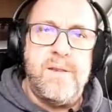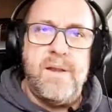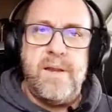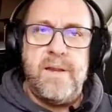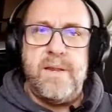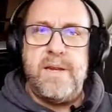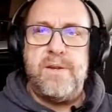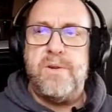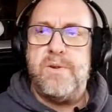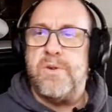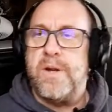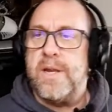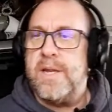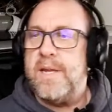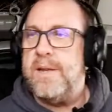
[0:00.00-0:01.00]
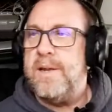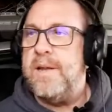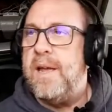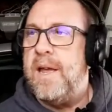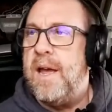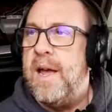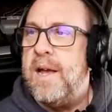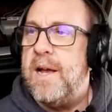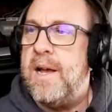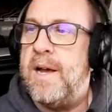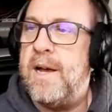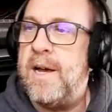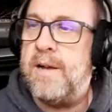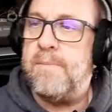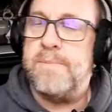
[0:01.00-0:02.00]
They do drink it.
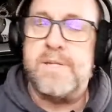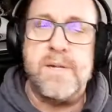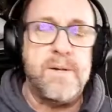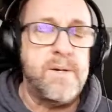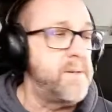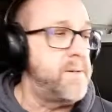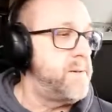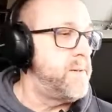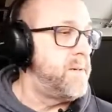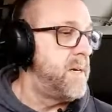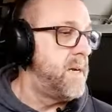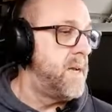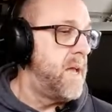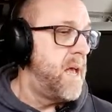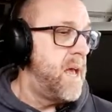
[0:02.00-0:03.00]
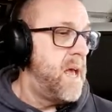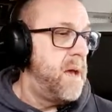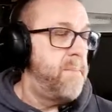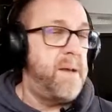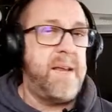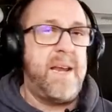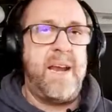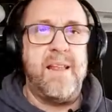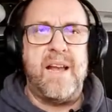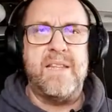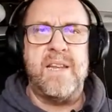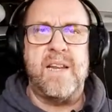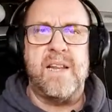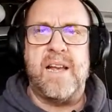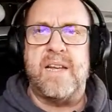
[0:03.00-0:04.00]
But yeah, I
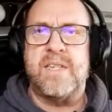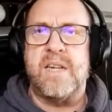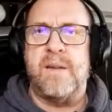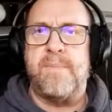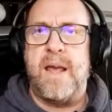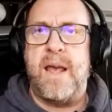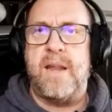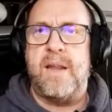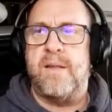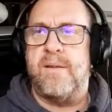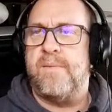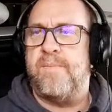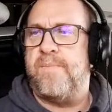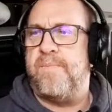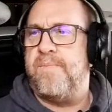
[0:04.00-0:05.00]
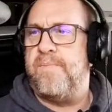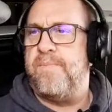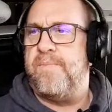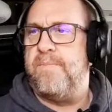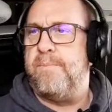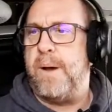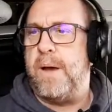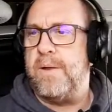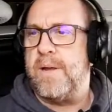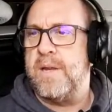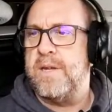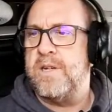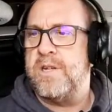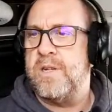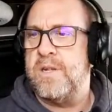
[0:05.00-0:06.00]
think last time I had it bottle
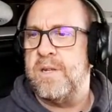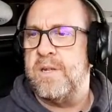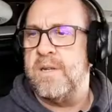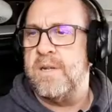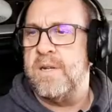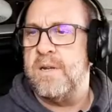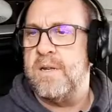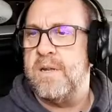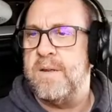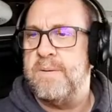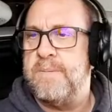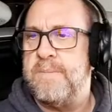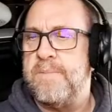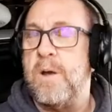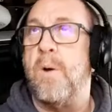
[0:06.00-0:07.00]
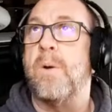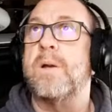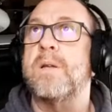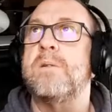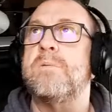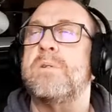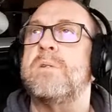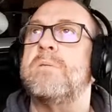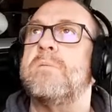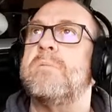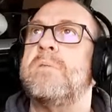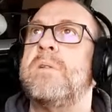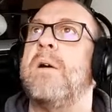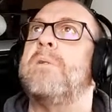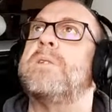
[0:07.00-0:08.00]
conditioned. No, because it was
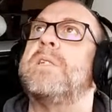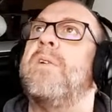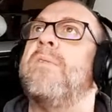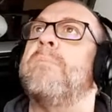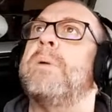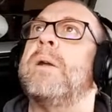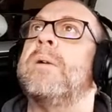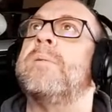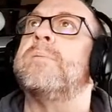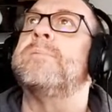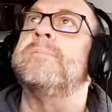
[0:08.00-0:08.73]
a different beer.